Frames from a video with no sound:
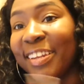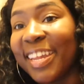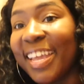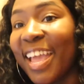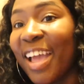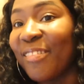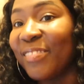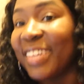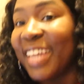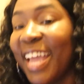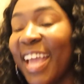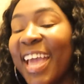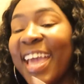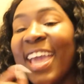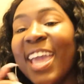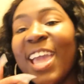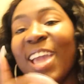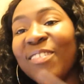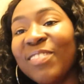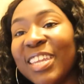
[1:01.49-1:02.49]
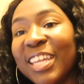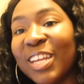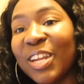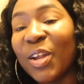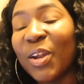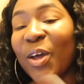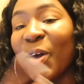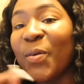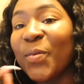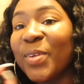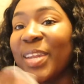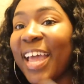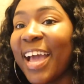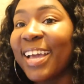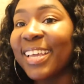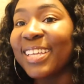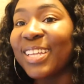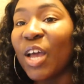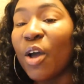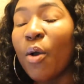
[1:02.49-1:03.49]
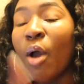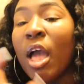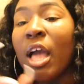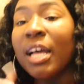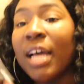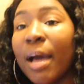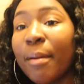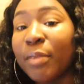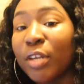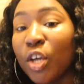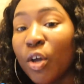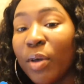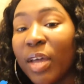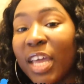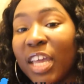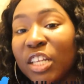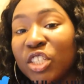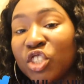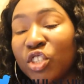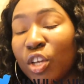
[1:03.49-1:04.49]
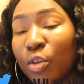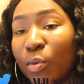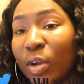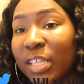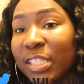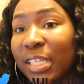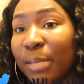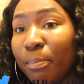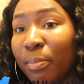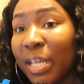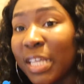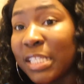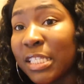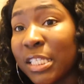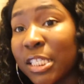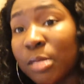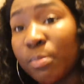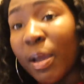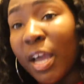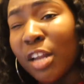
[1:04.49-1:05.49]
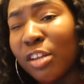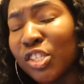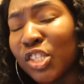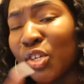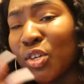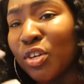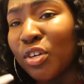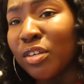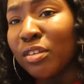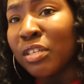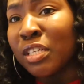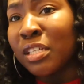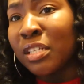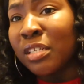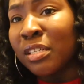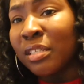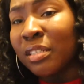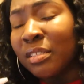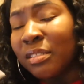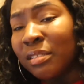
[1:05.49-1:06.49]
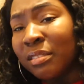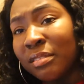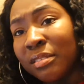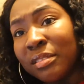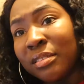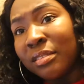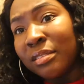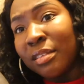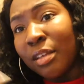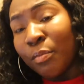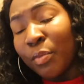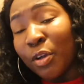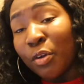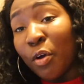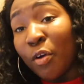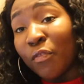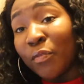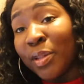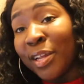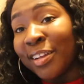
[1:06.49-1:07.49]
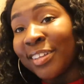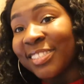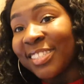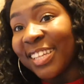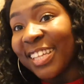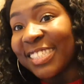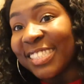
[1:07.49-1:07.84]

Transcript: all day every day. If you didn't know now you know I'm gonna go ahead and show you where I place the spiders or and we're gonna go from there so